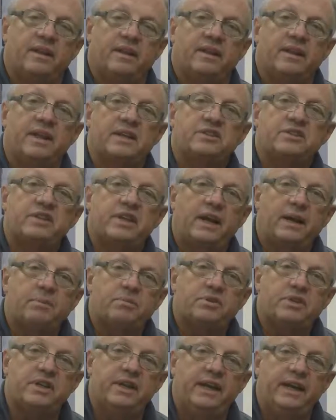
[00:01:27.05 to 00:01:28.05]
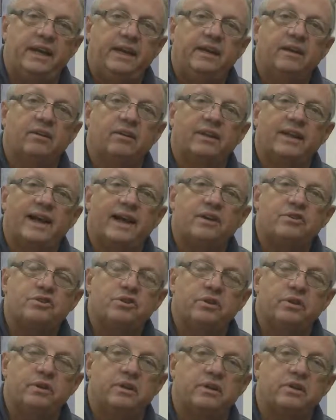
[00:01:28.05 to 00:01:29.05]
That setup CD allows
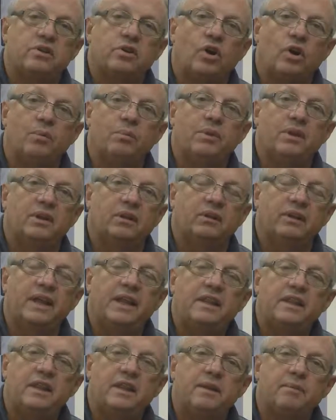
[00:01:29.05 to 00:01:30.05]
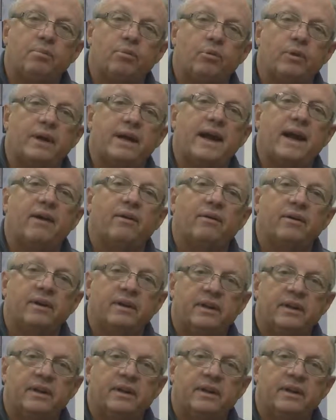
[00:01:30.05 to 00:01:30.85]
you to determine the length of the printout,